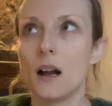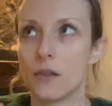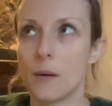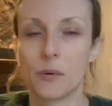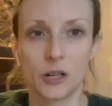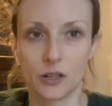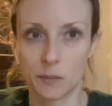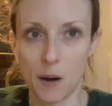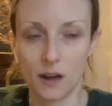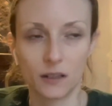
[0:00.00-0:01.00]
I'm pretty sure it's
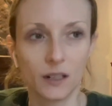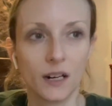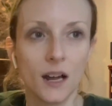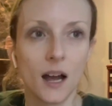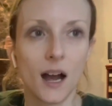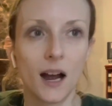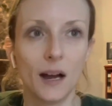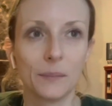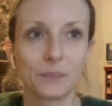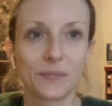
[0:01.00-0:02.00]
Bacher.
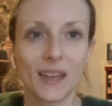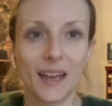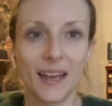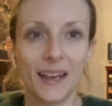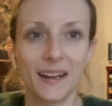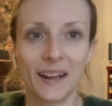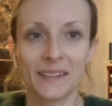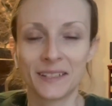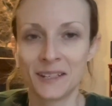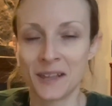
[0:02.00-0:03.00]
And I
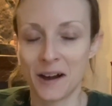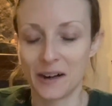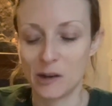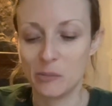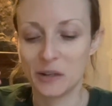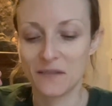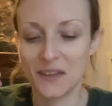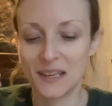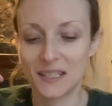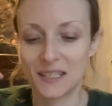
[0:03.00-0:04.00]
listened to the audiobook of
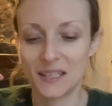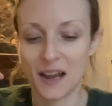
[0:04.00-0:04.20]
this.